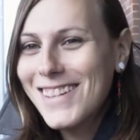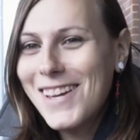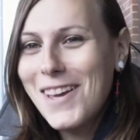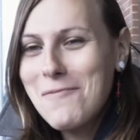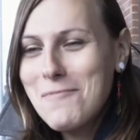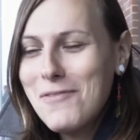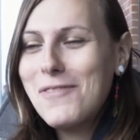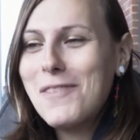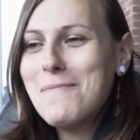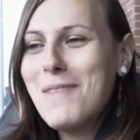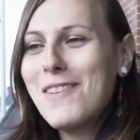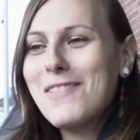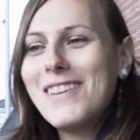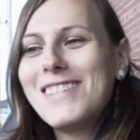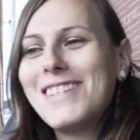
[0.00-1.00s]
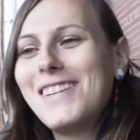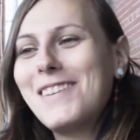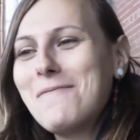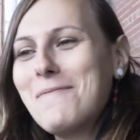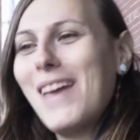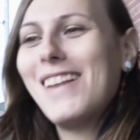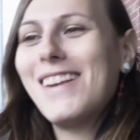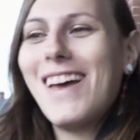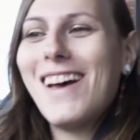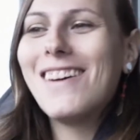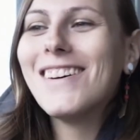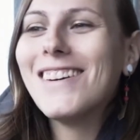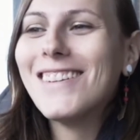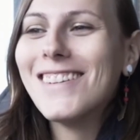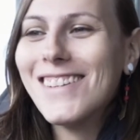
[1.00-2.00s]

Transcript: I'm a female resident of Maine now.